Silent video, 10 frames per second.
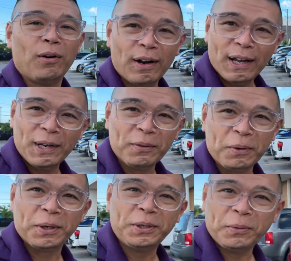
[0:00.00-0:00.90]
right,
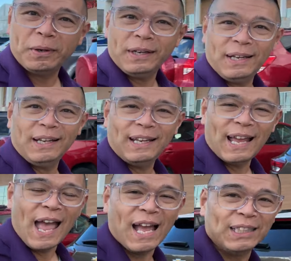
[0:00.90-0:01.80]
we're doing it.
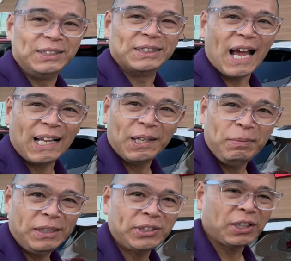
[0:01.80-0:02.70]

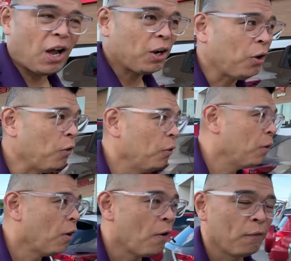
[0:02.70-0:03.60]
Jollibee Chicago.
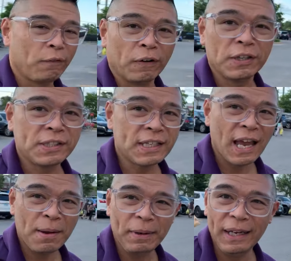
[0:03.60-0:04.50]
First
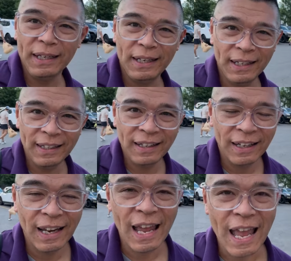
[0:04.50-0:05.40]
time eating
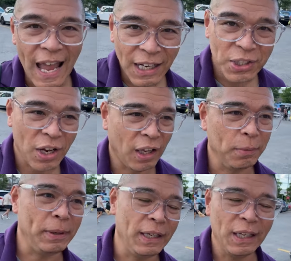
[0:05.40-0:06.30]
at
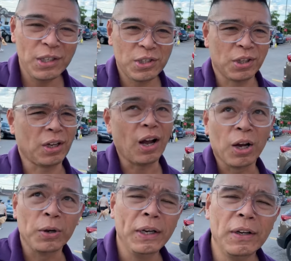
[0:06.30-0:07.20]
Jollibee in
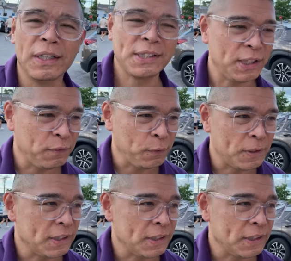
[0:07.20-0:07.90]
Chicago here at the Seafood